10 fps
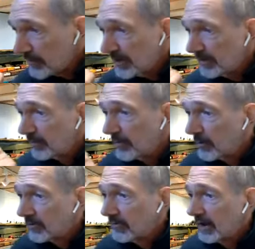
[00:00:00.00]
people
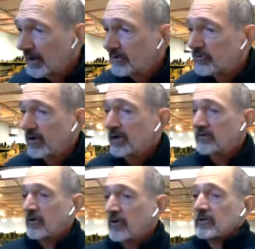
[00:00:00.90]
were running
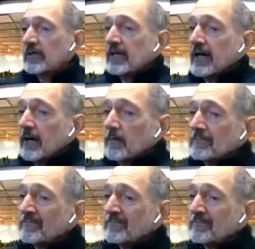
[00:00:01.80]
trains on the layout.